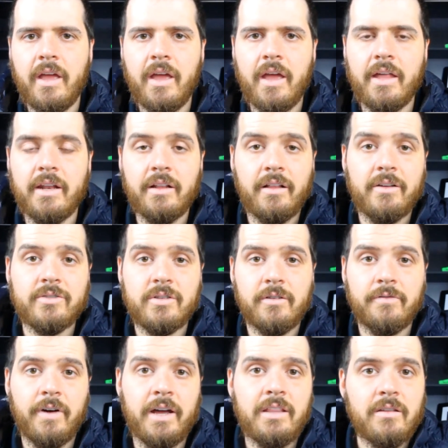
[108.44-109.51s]
and it allows you to
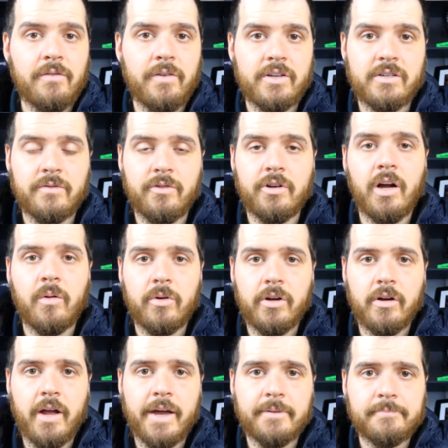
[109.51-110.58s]
find the fish if they're not where
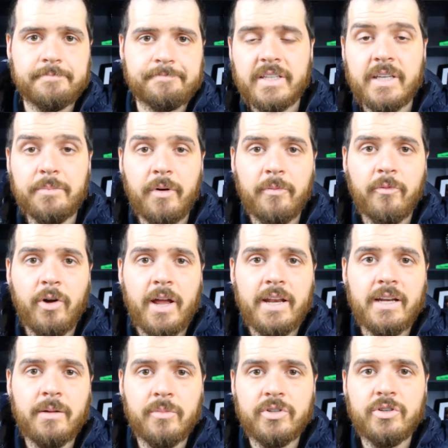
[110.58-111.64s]
you're at. Tip-up
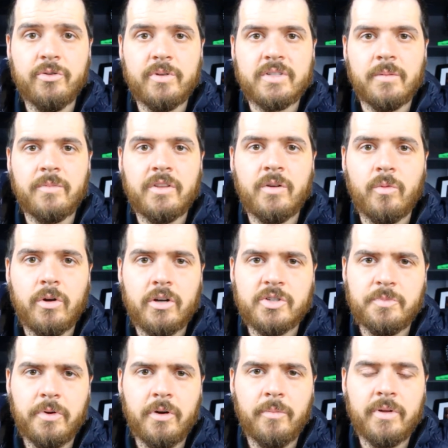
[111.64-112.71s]
variety number two is something that we're
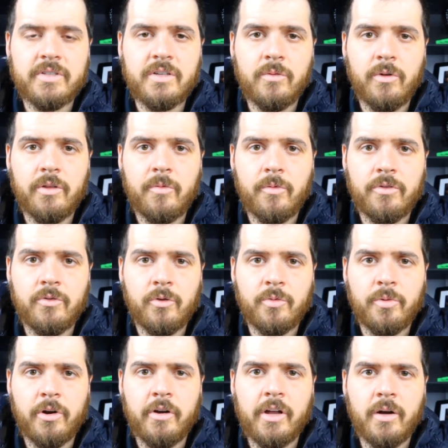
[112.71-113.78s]
experimenting with North
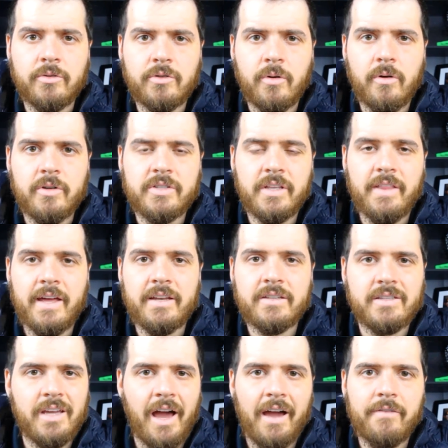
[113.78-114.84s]
Prairie Outdoors, and that
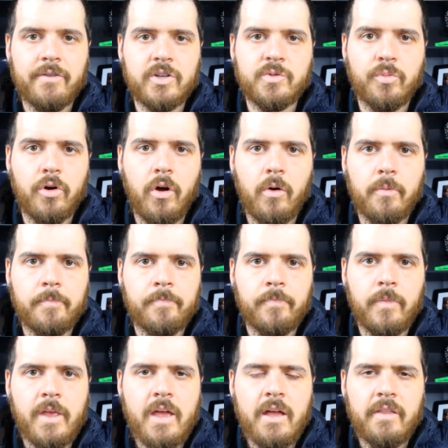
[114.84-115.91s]
is the iFish Pro.
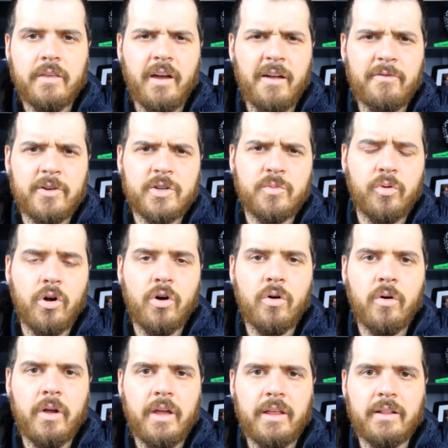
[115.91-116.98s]
The iFish
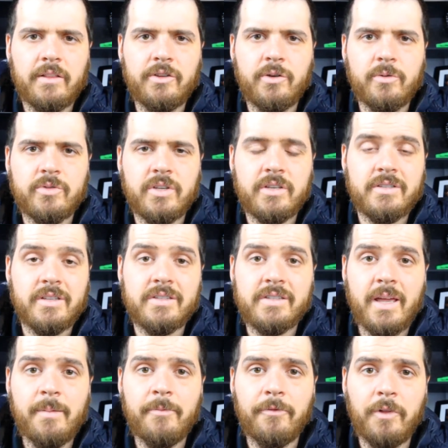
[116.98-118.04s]
Pro uses the
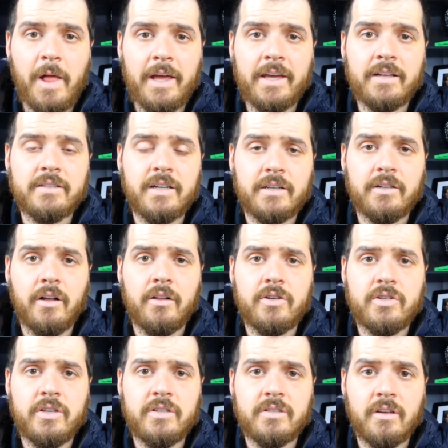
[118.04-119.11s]
same flagging
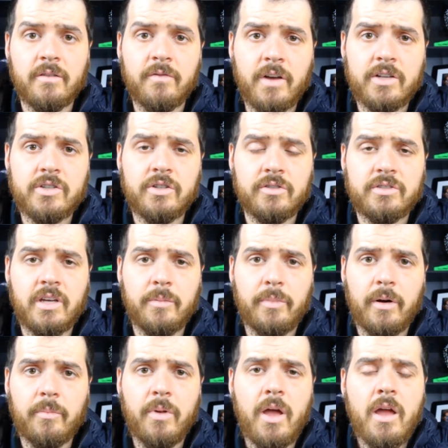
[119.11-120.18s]
technology as a conventional
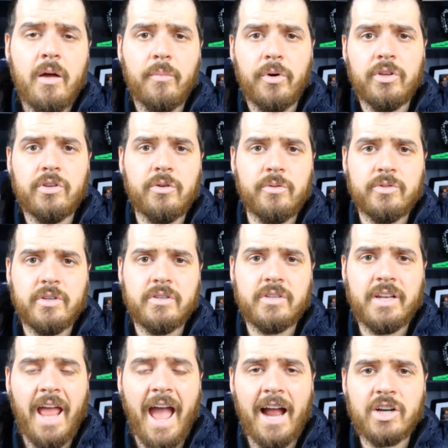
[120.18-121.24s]
tip-up, but uses
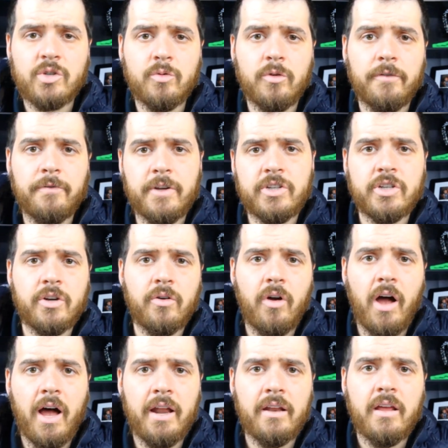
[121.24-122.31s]
an actual fishing
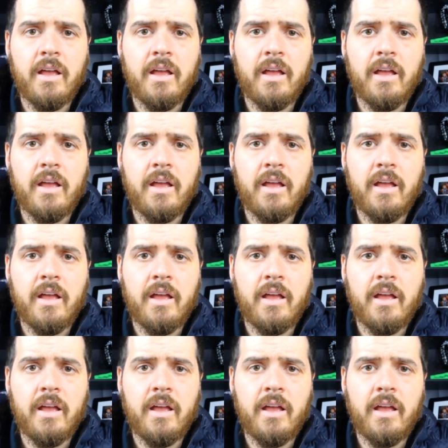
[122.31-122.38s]
rod